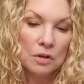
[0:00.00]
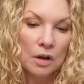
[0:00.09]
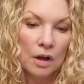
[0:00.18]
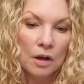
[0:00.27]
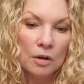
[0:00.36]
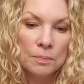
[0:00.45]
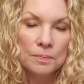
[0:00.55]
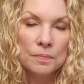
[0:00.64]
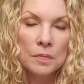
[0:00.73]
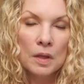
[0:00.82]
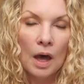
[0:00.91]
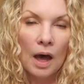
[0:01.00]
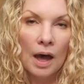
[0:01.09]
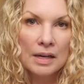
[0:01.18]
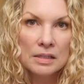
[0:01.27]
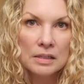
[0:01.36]
Um,
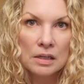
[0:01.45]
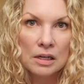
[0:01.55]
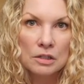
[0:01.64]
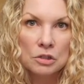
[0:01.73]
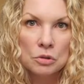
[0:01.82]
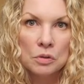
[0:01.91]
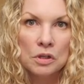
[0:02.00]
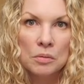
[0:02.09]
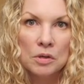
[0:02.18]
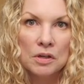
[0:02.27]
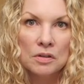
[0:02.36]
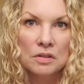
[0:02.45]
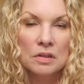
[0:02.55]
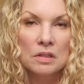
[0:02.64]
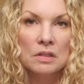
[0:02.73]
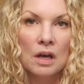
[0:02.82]
I did not do it because
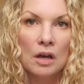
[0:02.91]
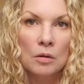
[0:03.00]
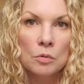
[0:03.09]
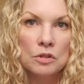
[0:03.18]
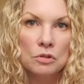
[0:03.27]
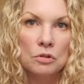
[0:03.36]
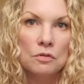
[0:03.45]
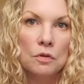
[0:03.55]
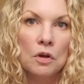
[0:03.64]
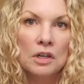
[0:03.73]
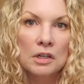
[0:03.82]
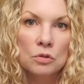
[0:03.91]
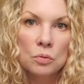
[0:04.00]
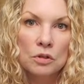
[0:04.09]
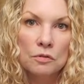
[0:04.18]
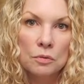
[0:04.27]
at the time we started vlogging in
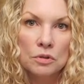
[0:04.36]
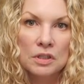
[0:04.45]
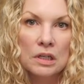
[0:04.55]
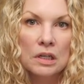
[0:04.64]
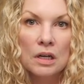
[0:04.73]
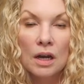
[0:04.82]
2014,